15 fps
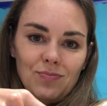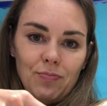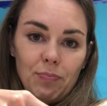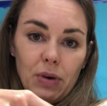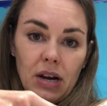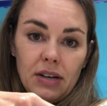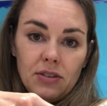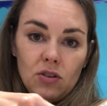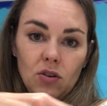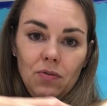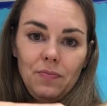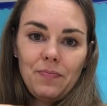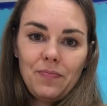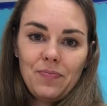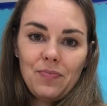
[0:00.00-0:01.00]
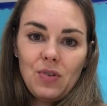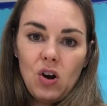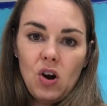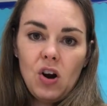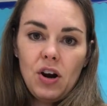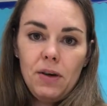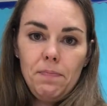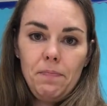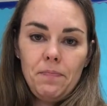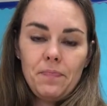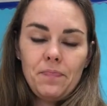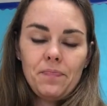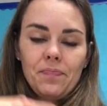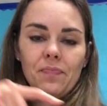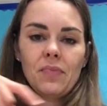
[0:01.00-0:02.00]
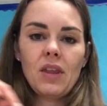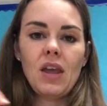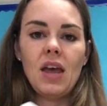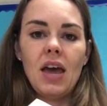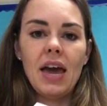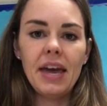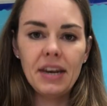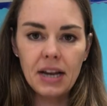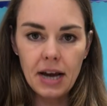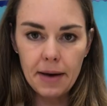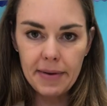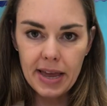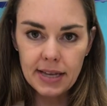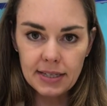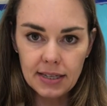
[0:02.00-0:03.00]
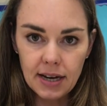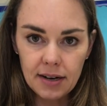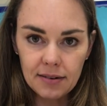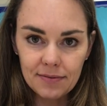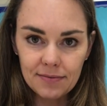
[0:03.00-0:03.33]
Brazo, arm, and cabeza,